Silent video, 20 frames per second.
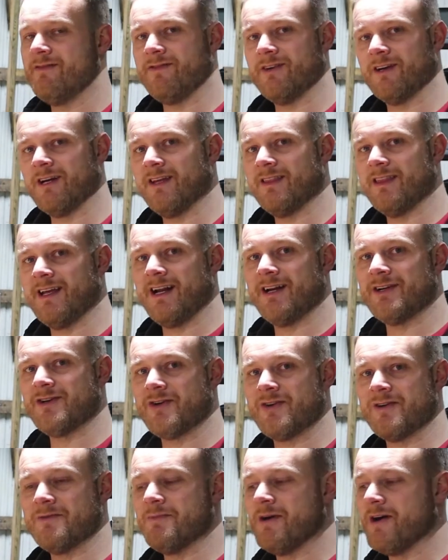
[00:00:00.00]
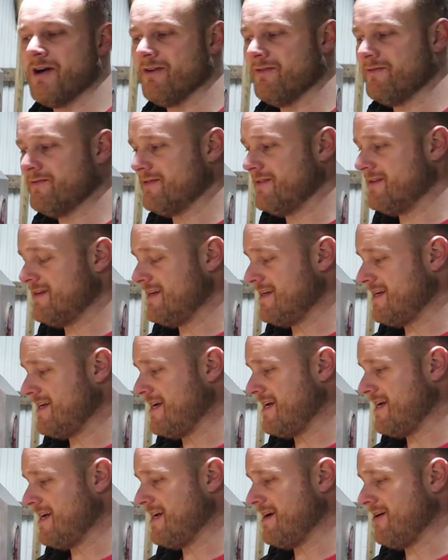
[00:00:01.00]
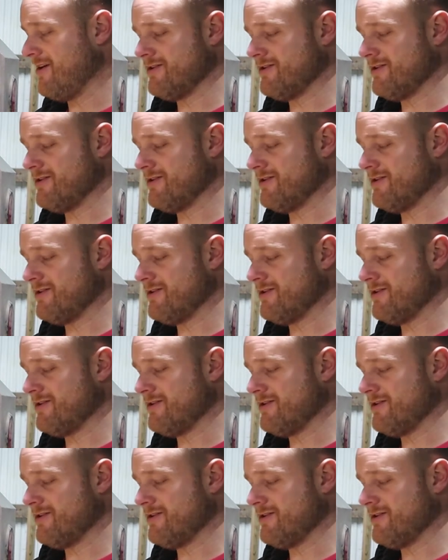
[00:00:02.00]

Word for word: forgot that I turned them off and, eh,